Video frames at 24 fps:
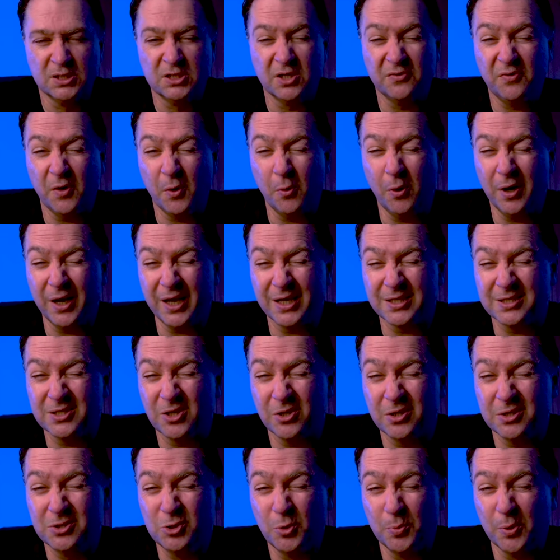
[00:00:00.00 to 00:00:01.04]
So if I want to get
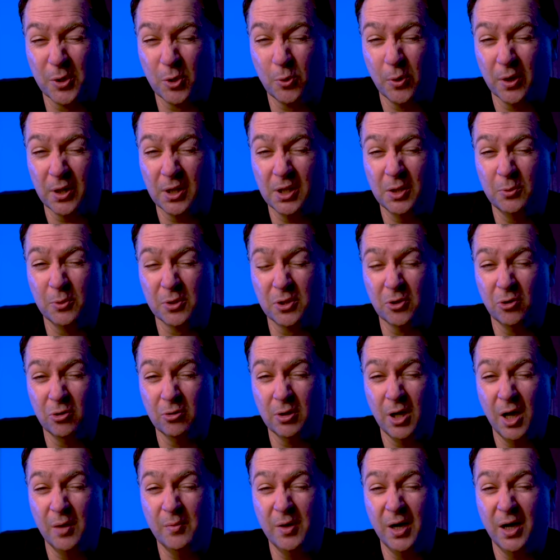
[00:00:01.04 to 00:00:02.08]
started super quickly with
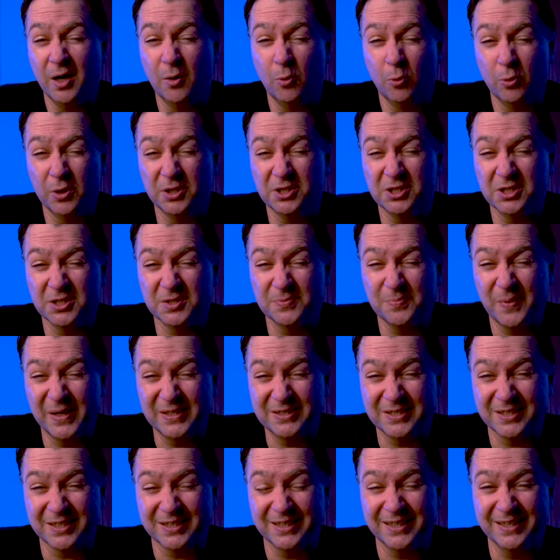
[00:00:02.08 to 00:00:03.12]
Ollama, which is
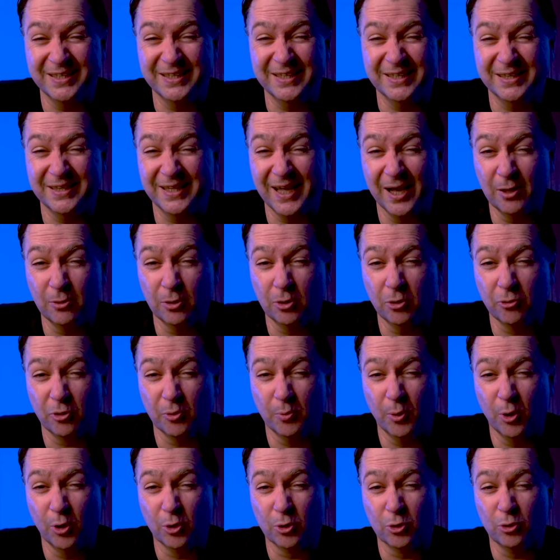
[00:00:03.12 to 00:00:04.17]
basically download a
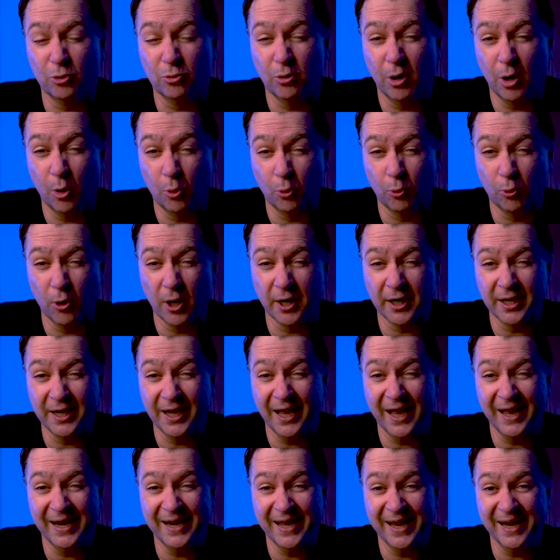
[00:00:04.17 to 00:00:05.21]
model, run it,
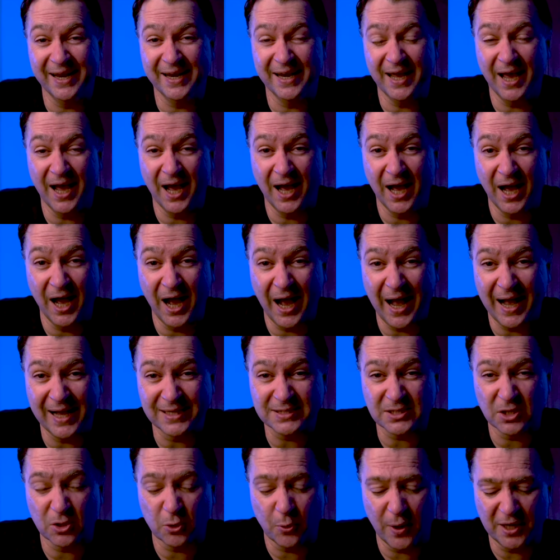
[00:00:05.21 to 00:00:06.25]
and then
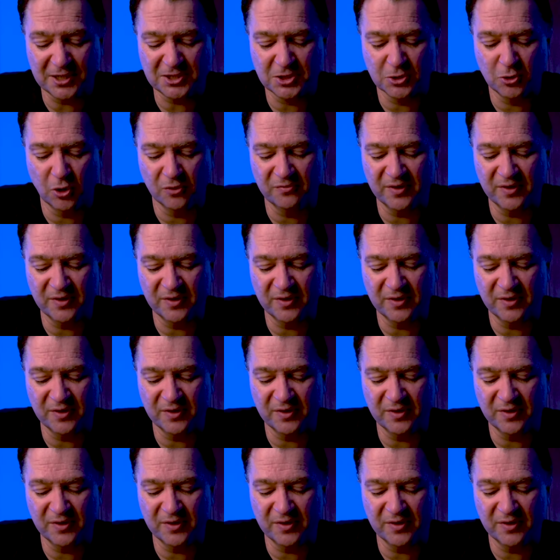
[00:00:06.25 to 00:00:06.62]
ask a question